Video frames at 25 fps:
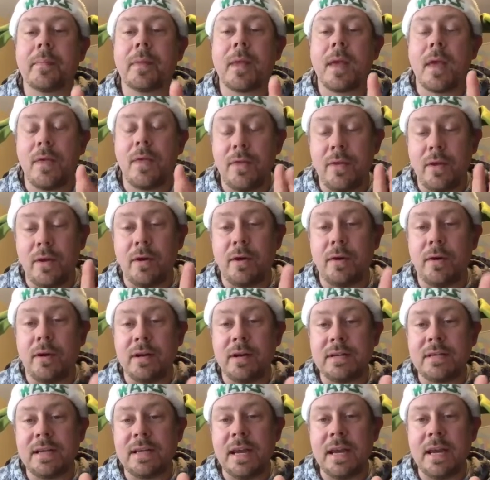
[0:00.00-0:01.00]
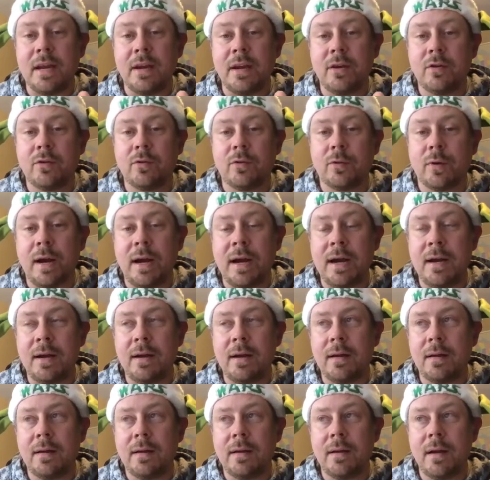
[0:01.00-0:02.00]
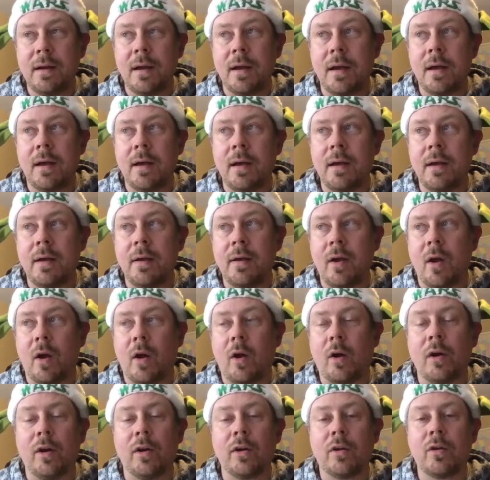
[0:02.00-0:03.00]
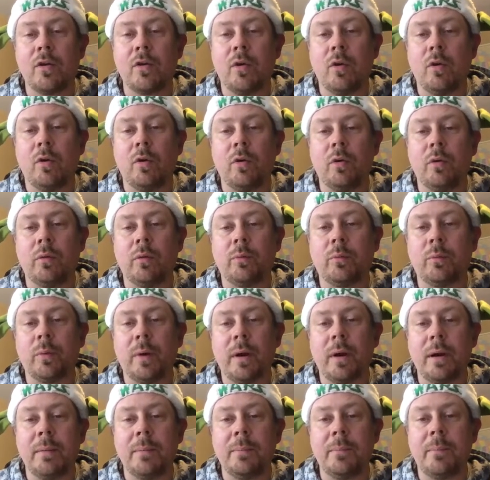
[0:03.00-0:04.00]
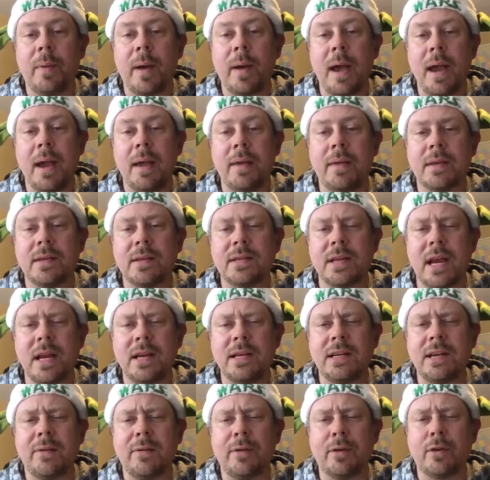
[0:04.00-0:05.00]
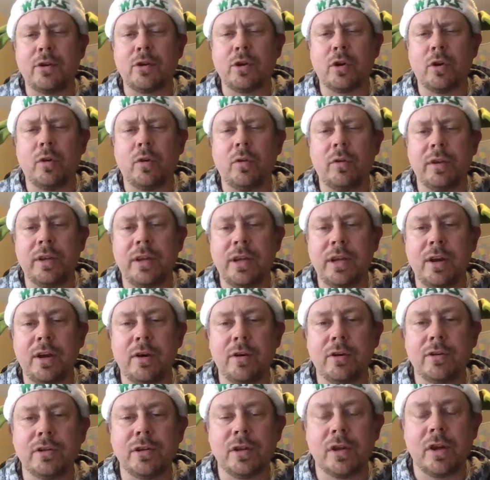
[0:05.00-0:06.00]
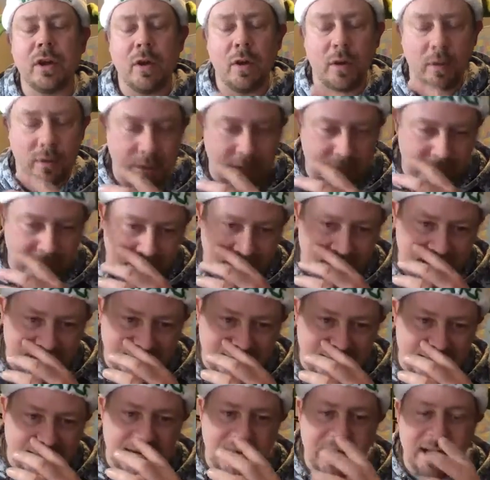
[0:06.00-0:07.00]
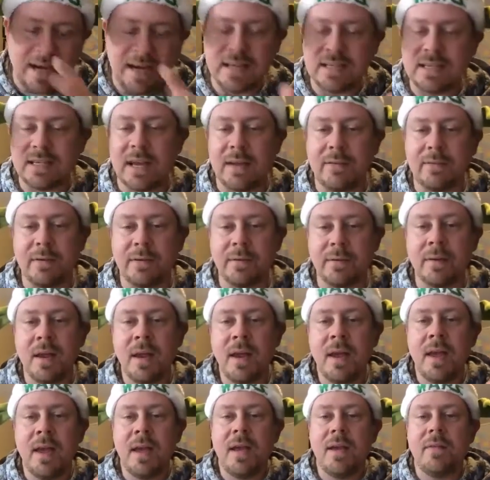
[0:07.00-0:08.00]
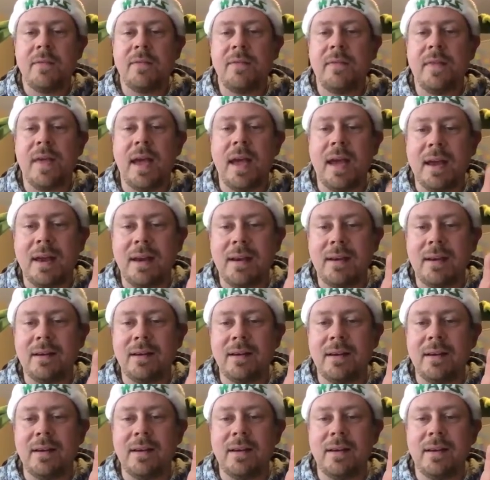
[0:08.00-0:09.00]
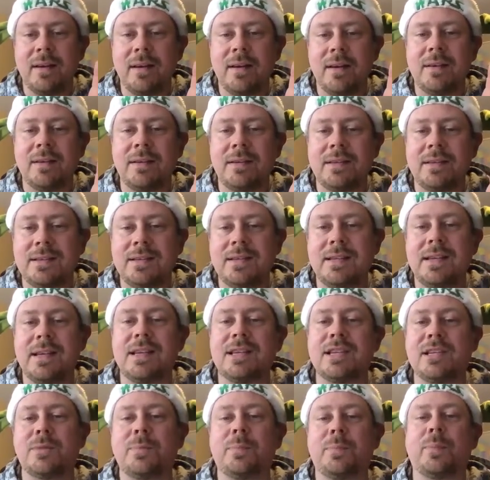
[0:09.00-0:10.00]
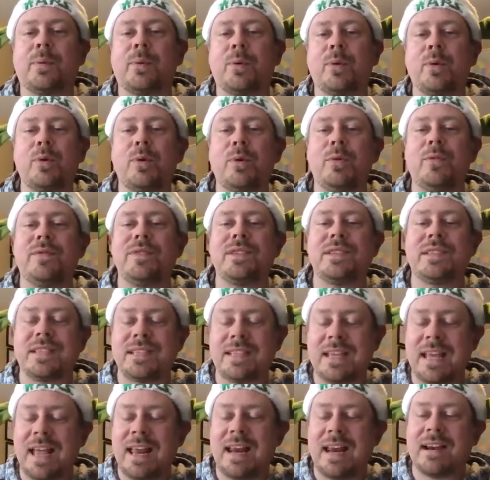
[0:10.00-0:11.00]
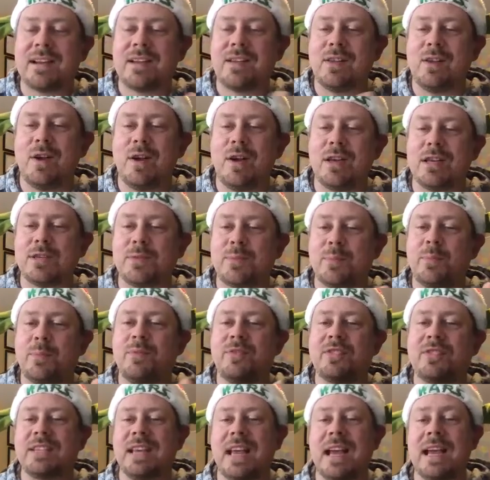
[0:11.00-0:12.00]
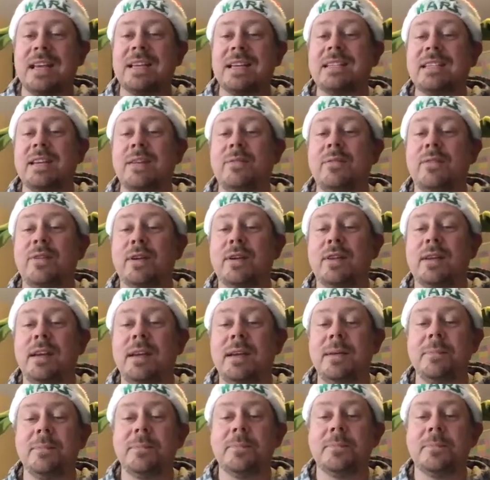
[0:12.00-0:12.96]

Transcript: there is a great article written by the Scientific Journal years ago, like 1997, that disproves Santa Claus scientifically